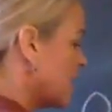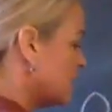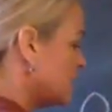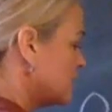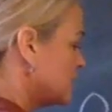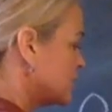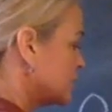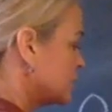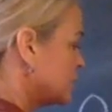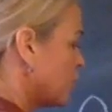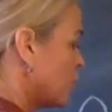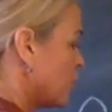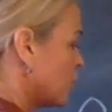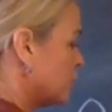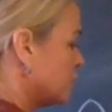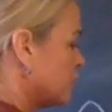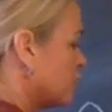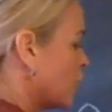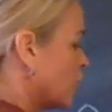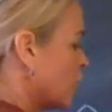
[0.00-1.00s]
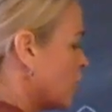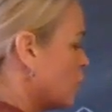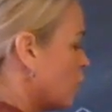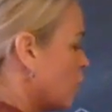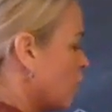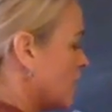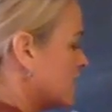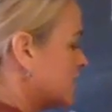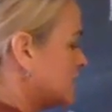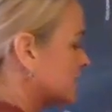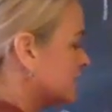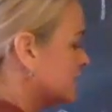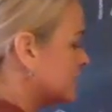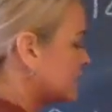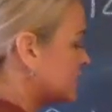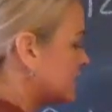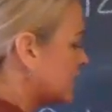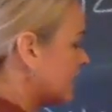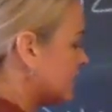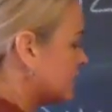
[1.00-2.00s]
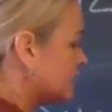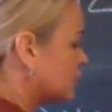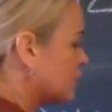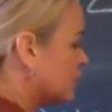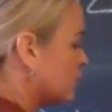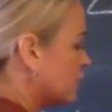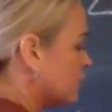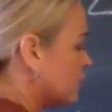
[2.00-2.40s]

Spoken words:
This is 0.416 with a